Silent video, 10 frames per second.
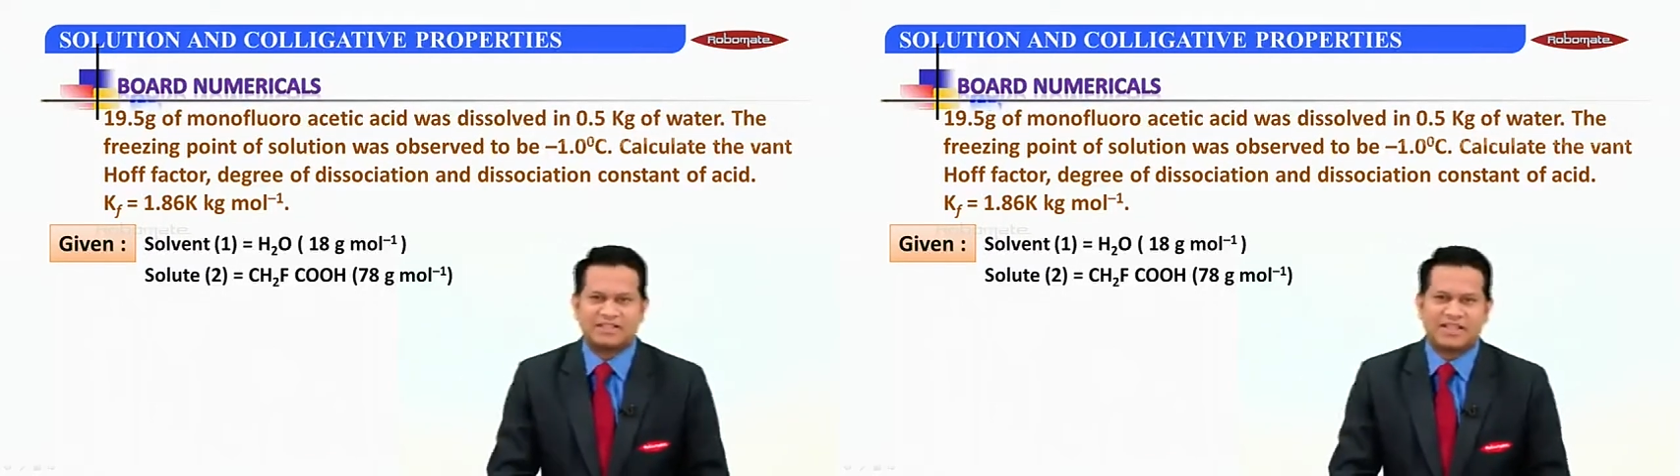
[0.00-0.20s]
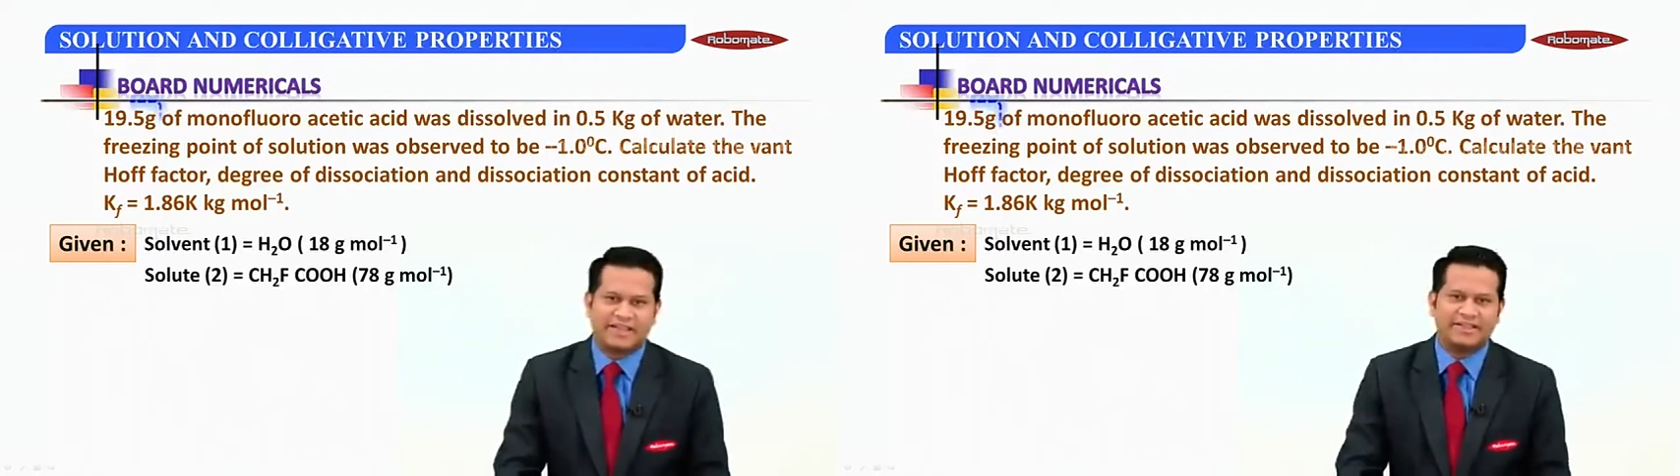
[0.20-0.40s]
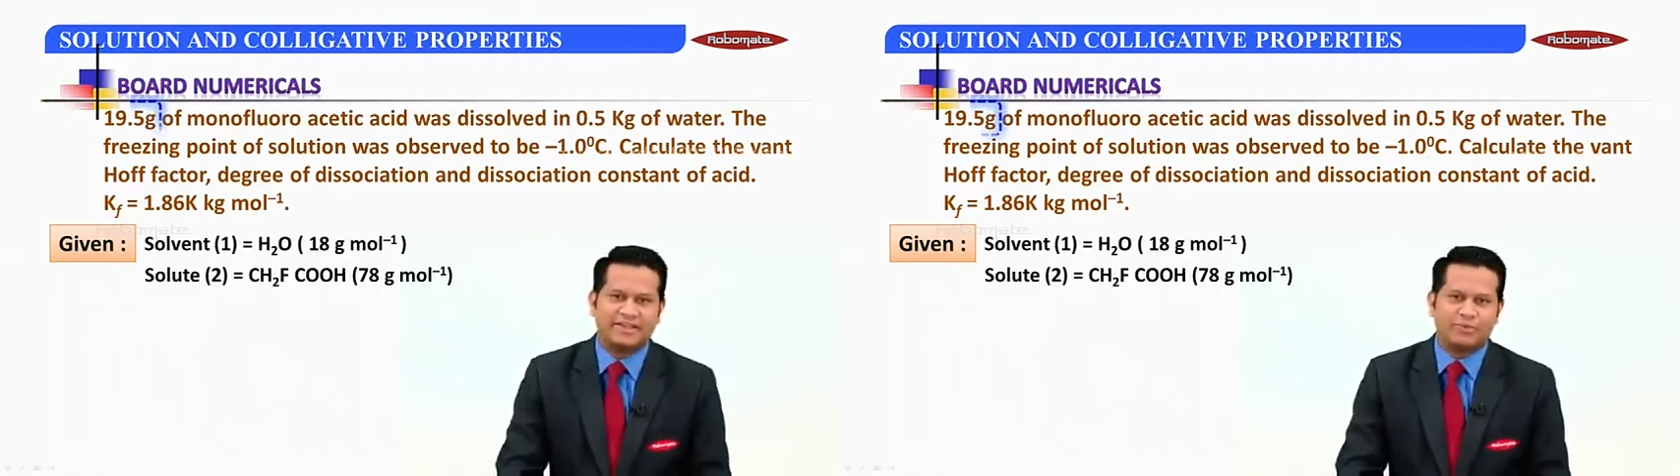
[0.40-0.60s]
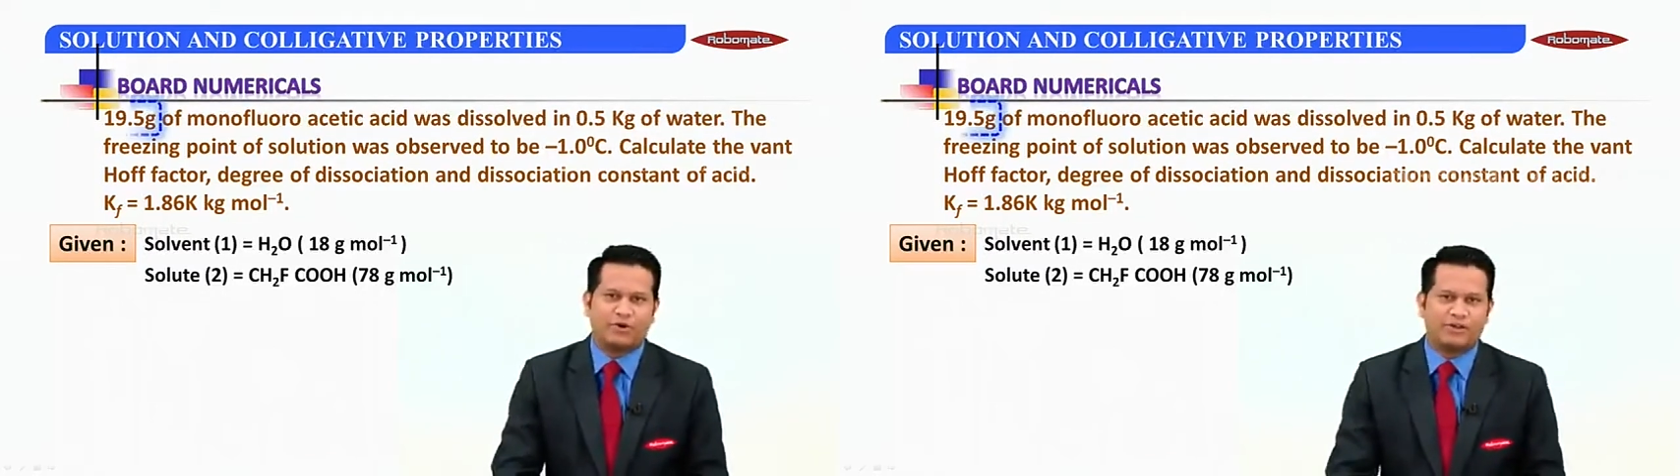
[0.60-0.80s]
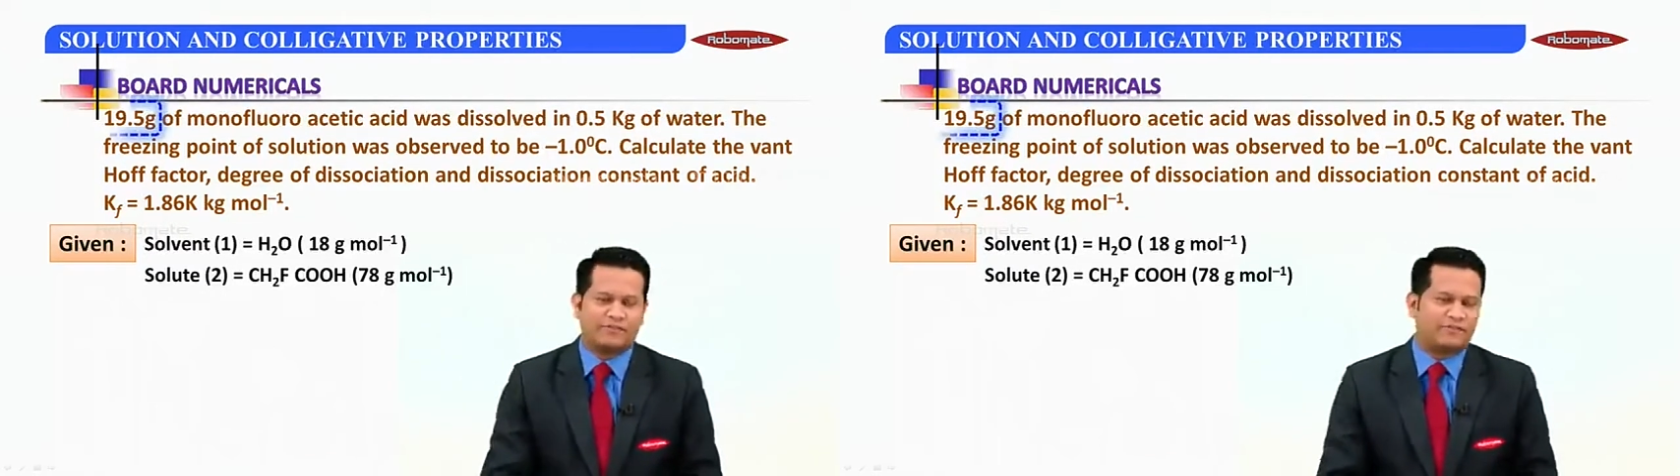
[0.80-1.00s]

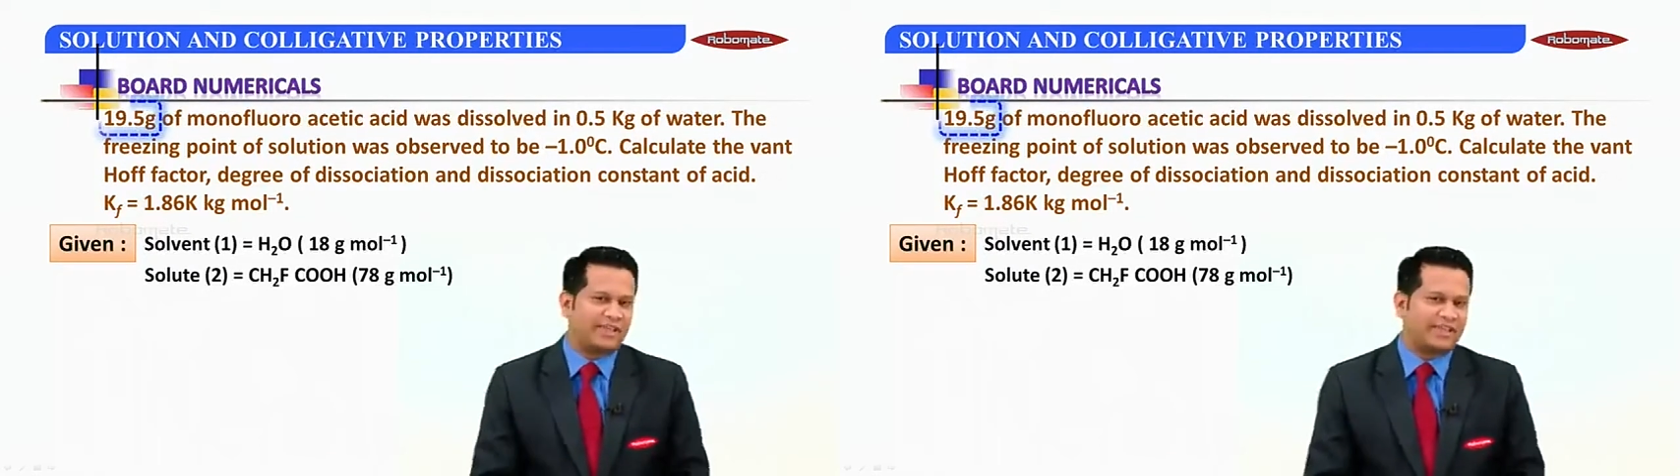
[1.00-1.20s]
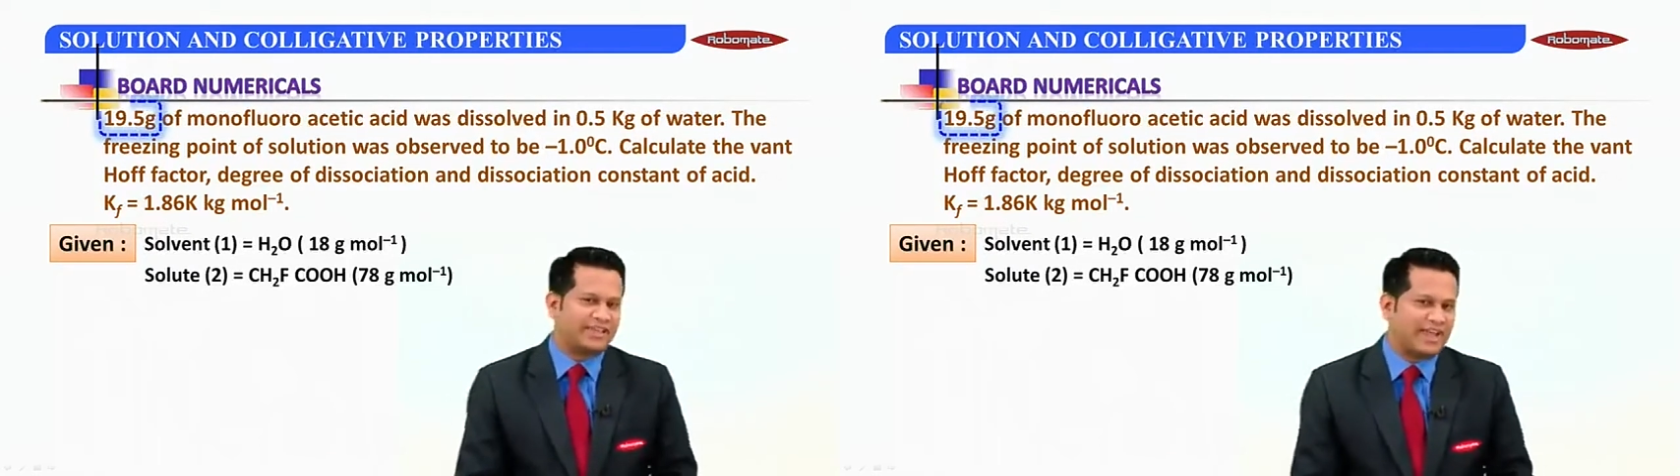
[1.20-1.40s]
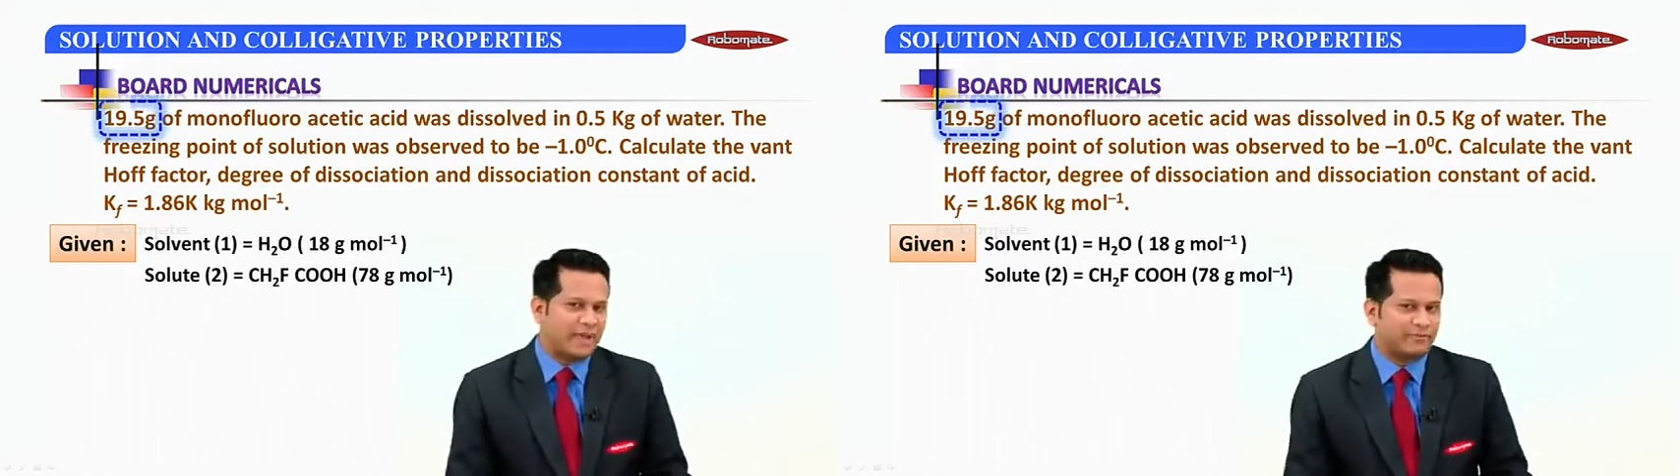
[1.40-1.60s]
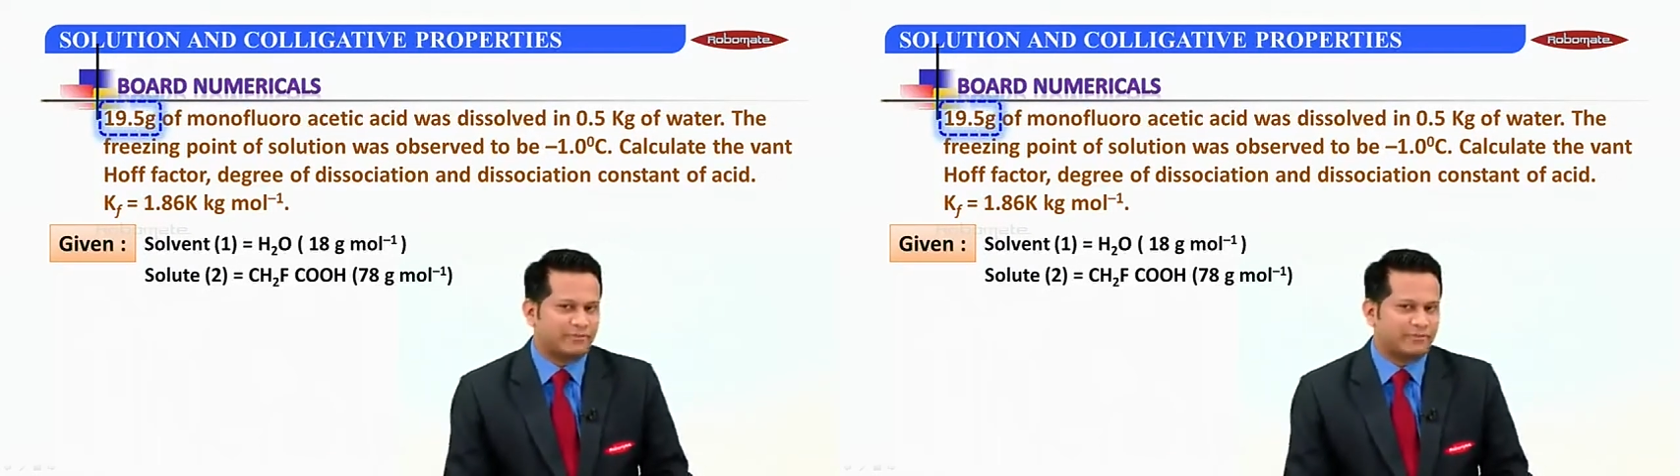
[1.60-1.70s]
19.5 gram,